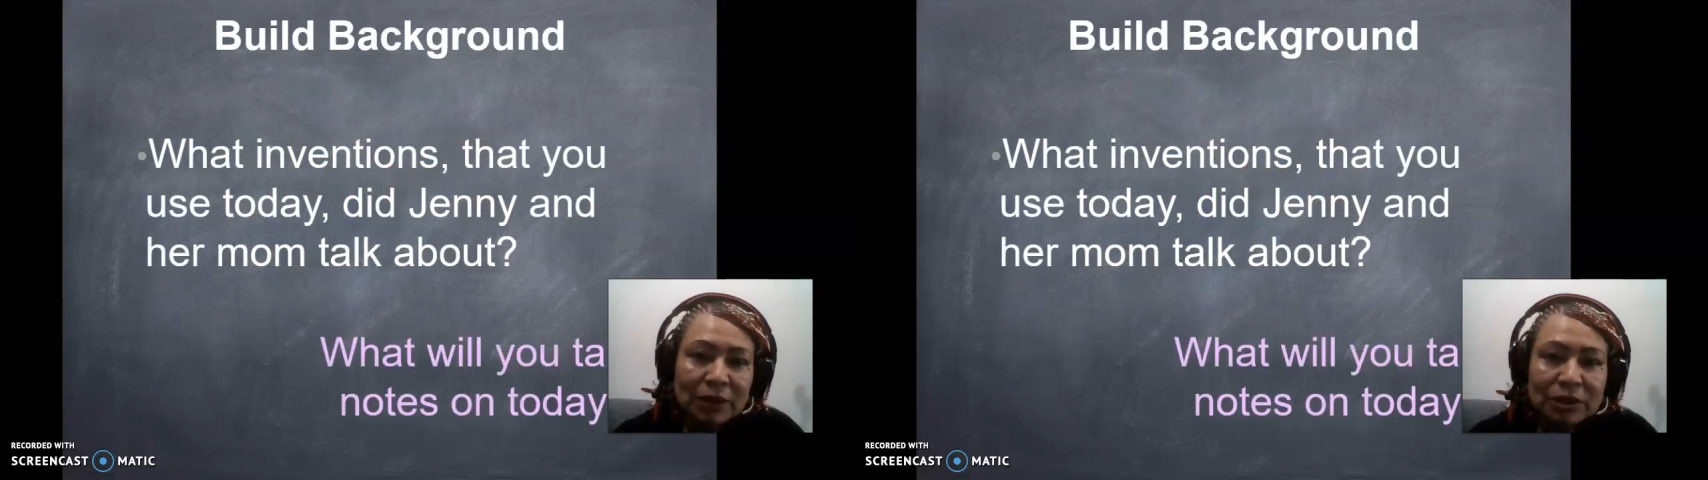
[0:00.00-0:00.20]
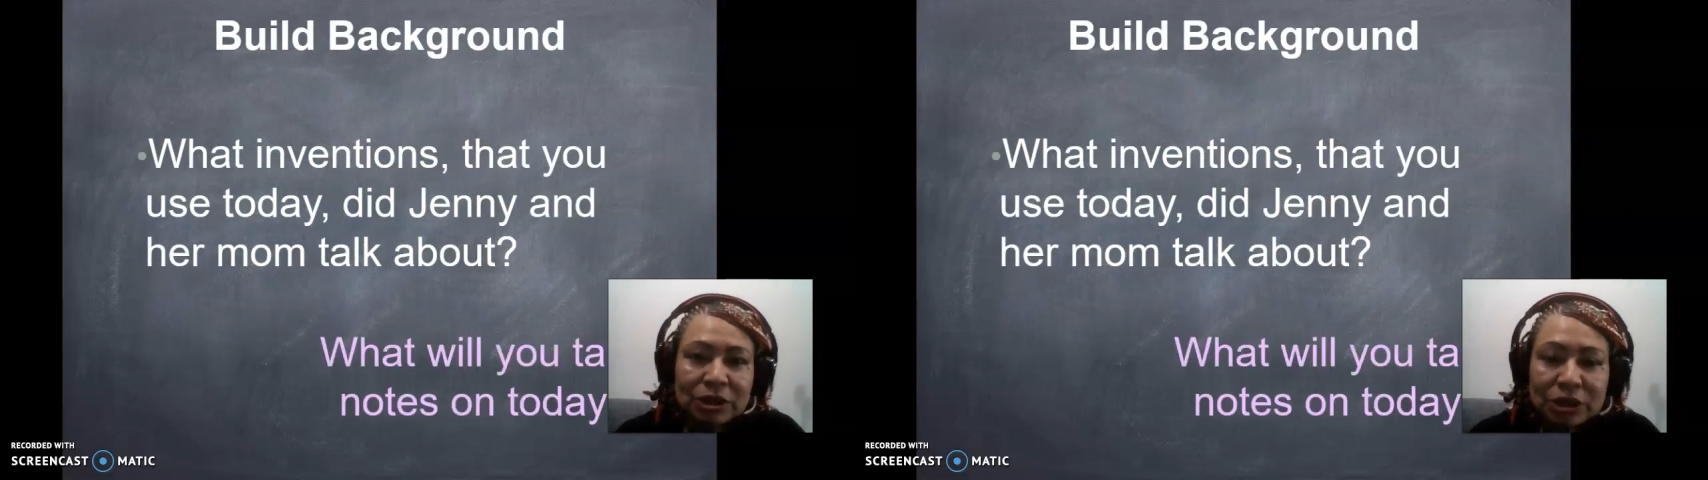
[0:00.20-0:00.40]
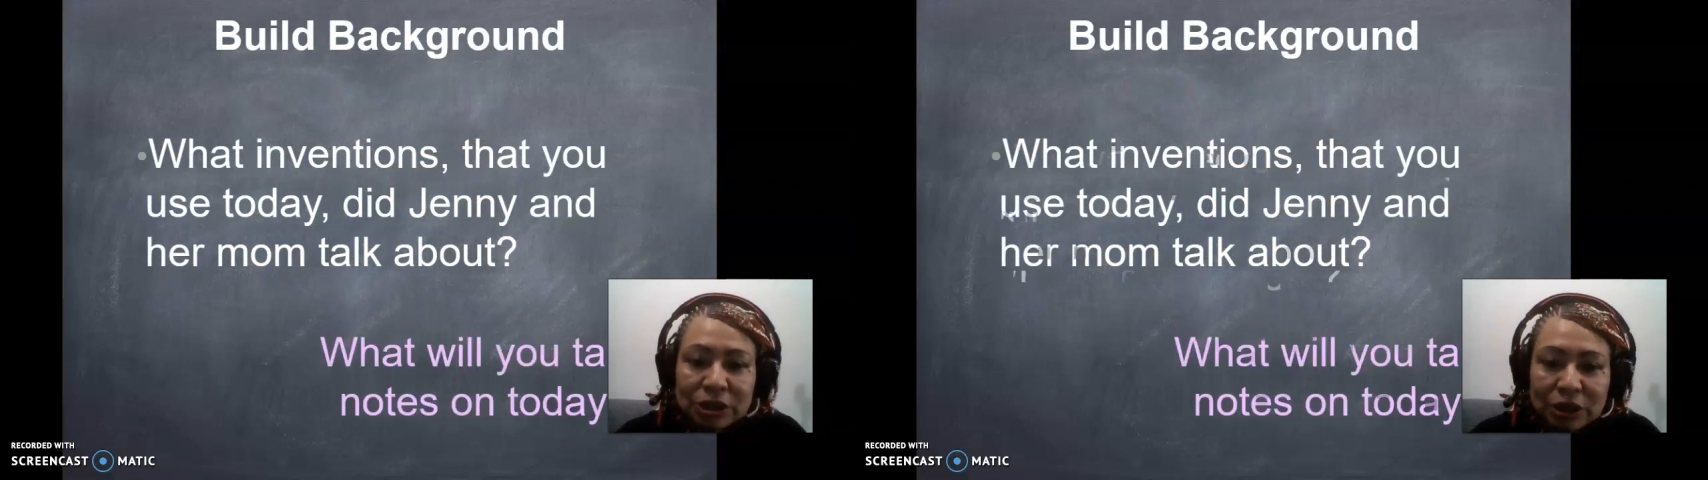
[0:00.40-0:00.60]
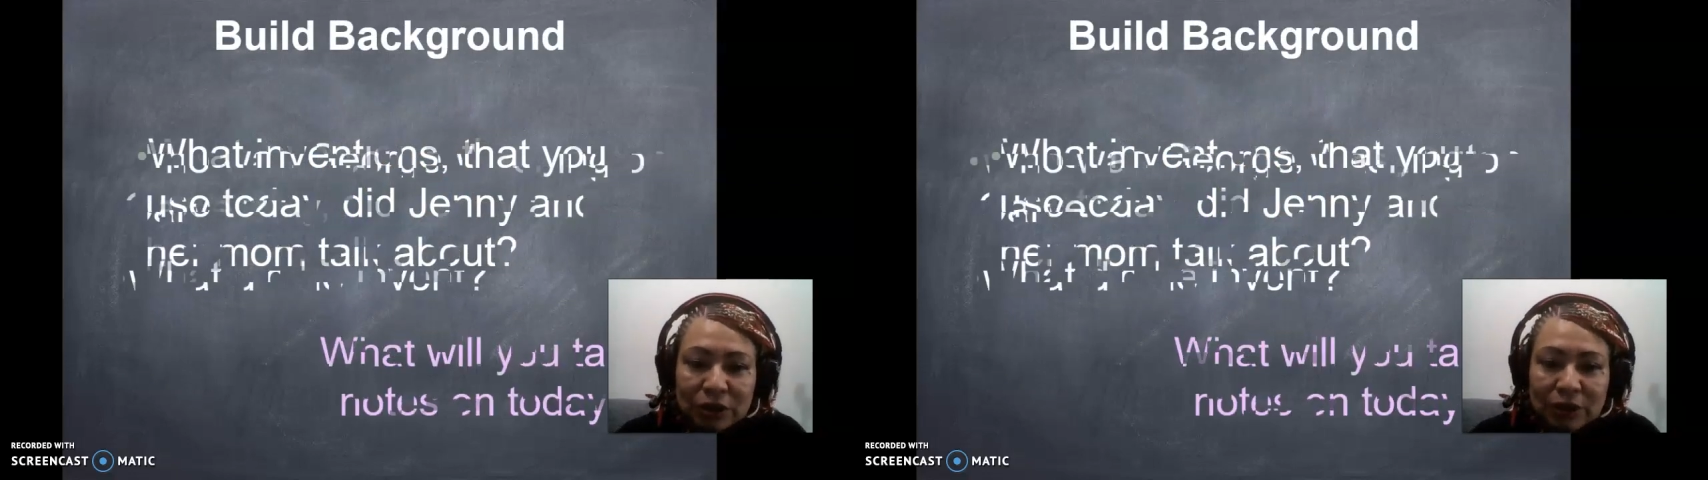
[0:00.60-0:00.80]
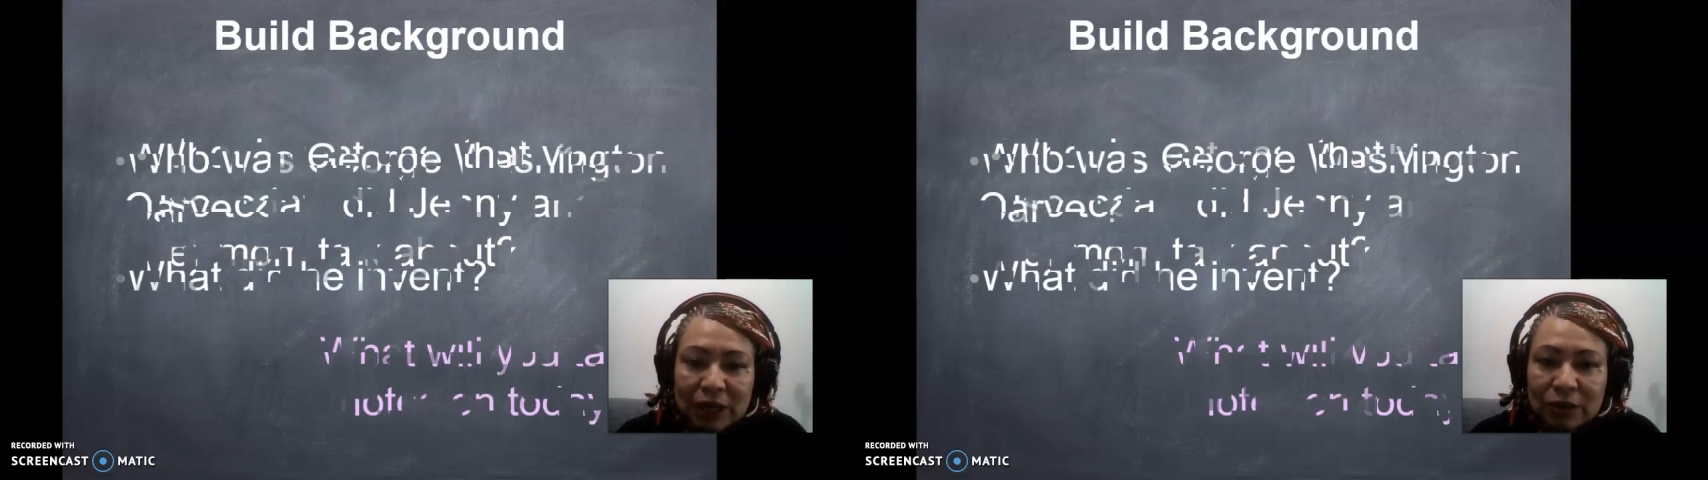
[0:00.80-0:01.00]
want
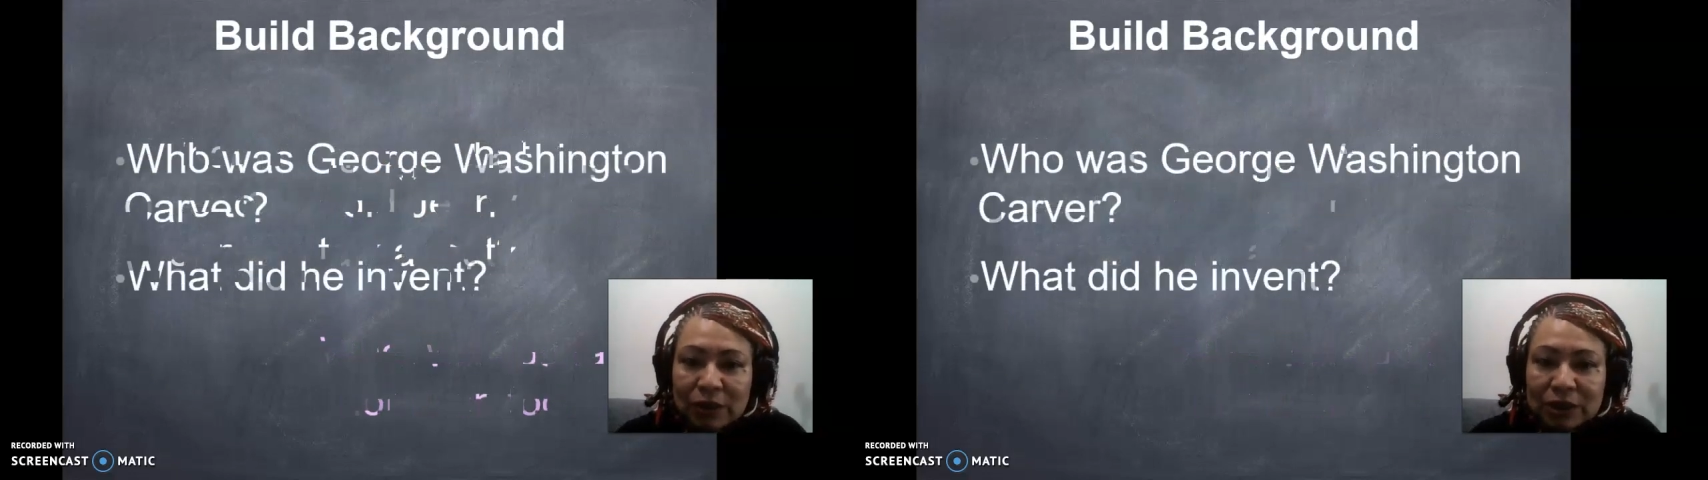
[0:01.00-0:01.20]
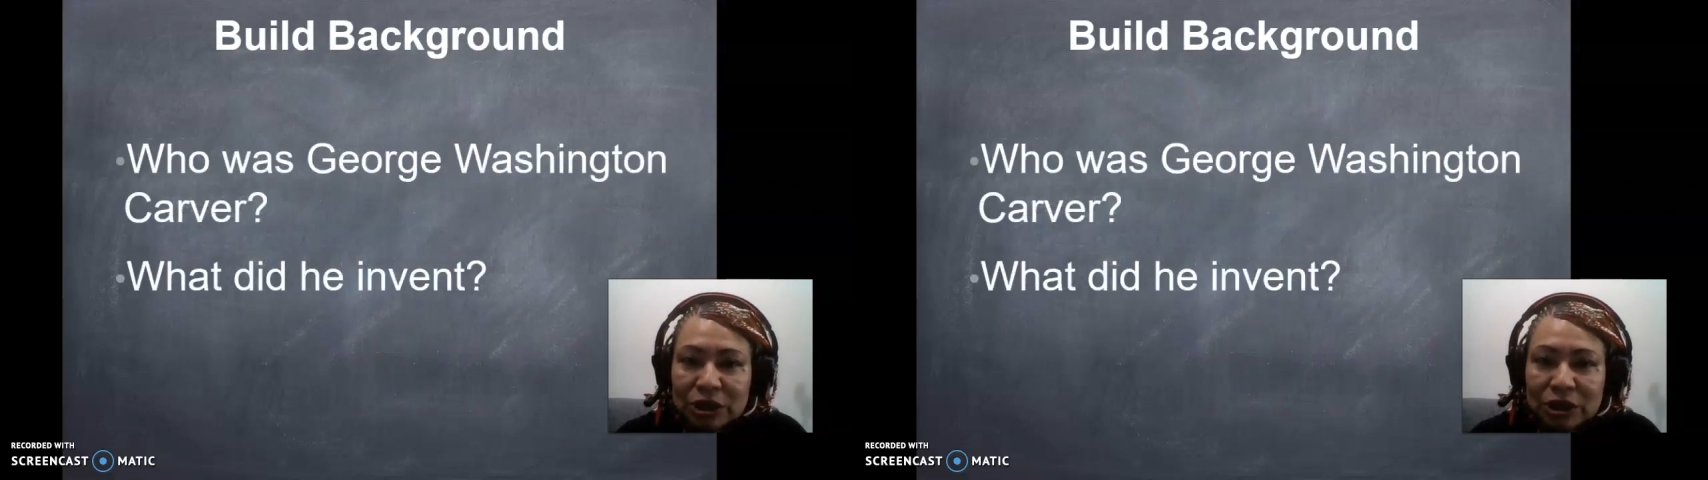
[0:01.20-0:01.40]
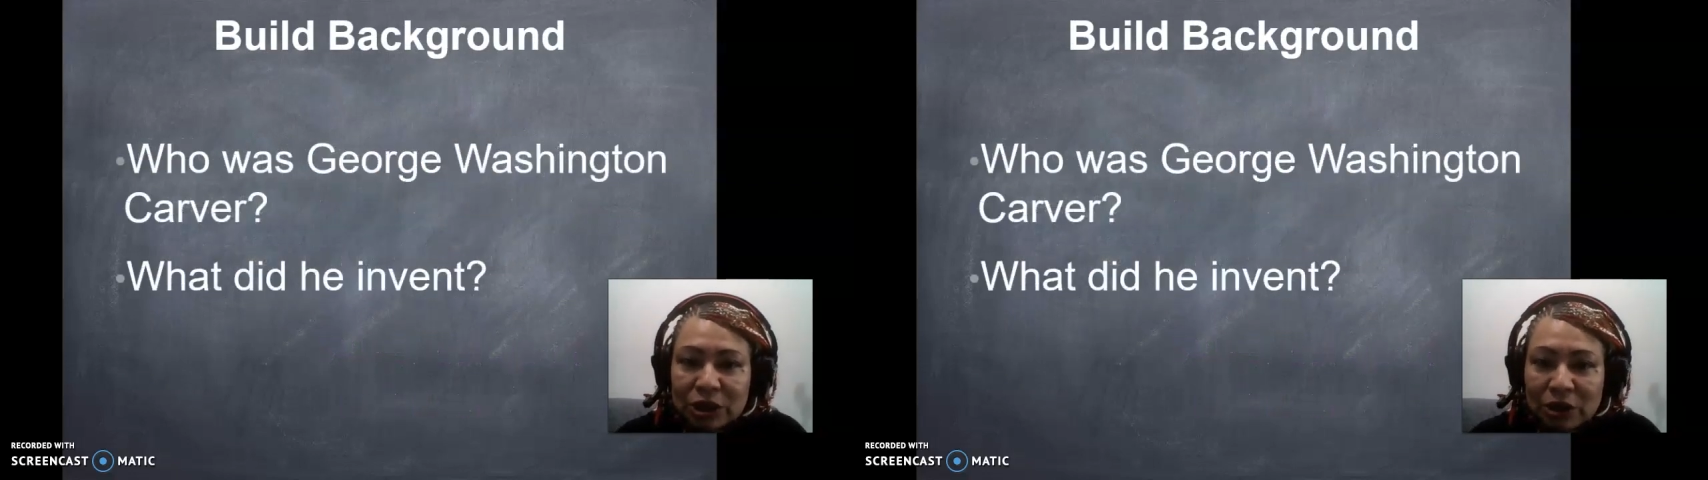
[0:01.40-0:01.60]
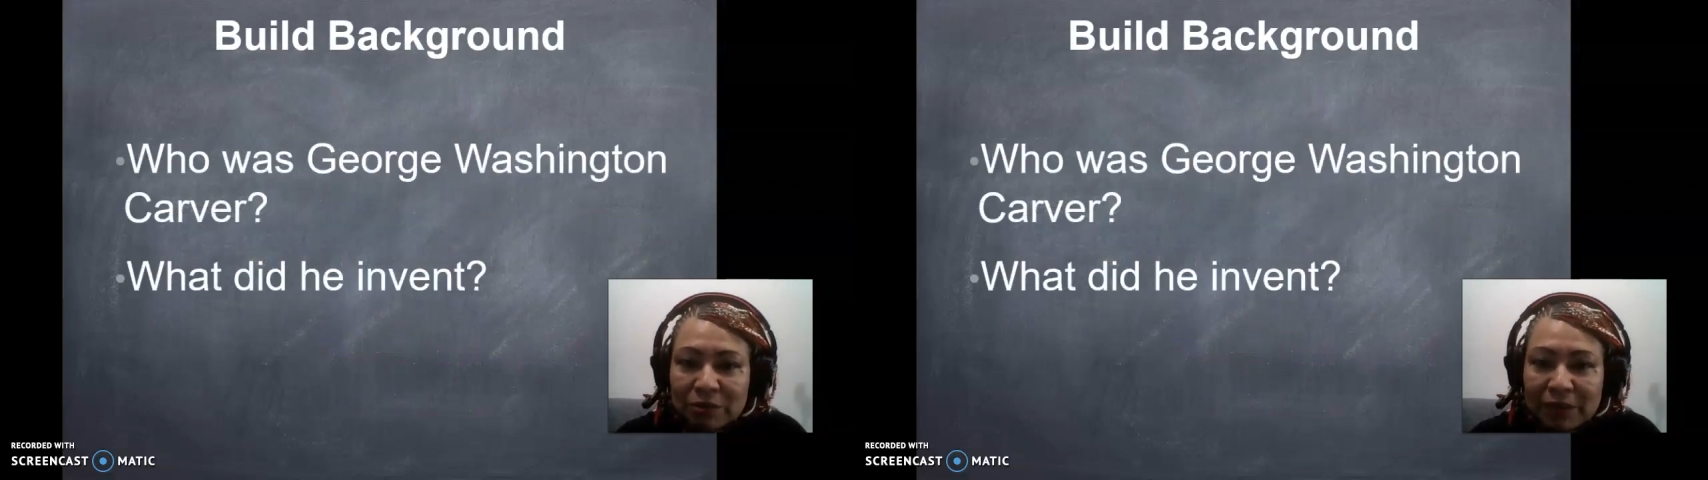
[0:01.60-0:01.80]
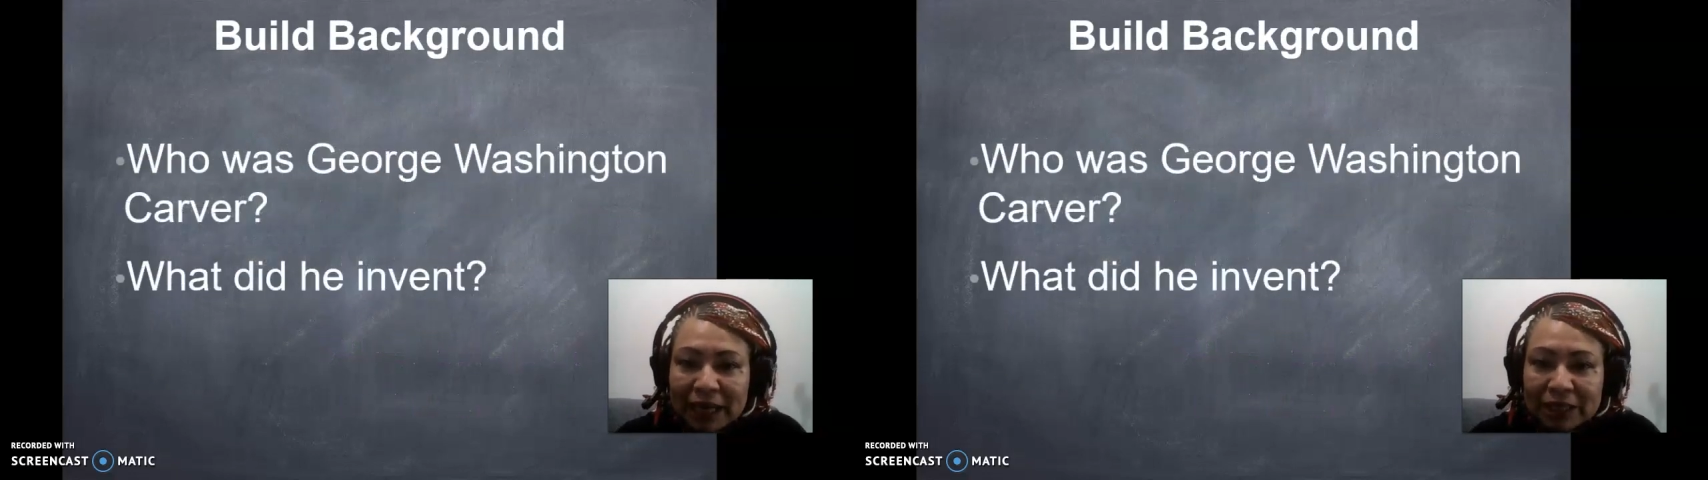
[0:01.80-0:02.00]
to go
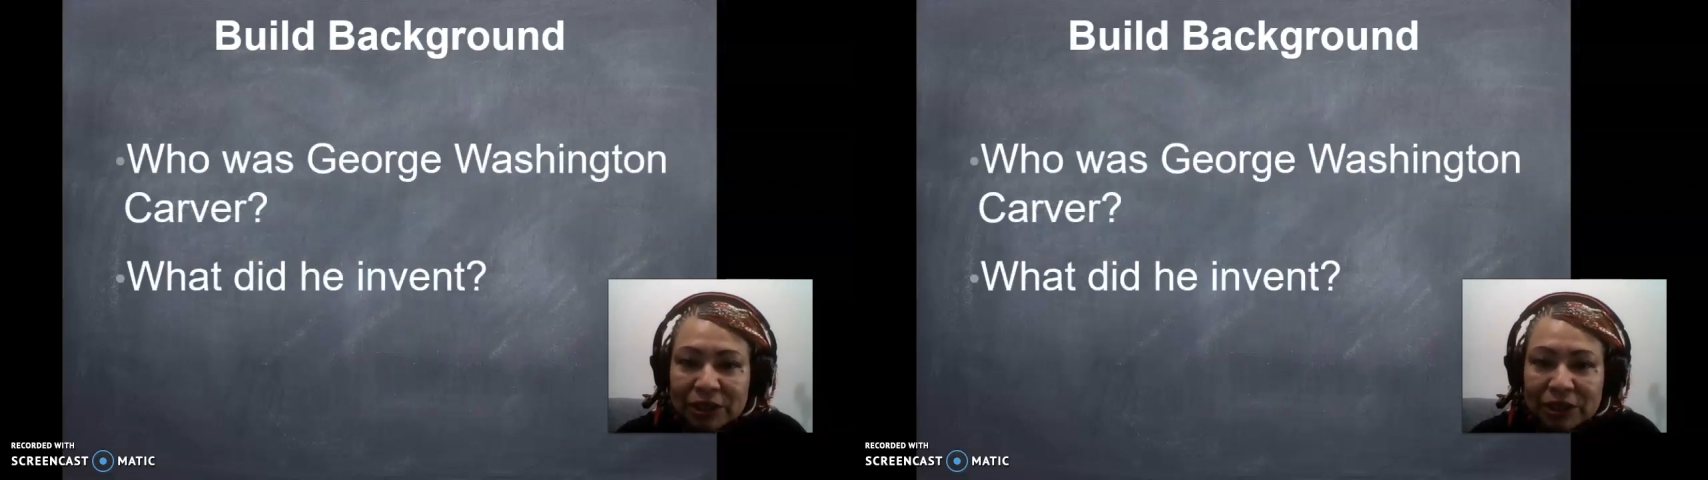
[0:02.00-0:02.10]
back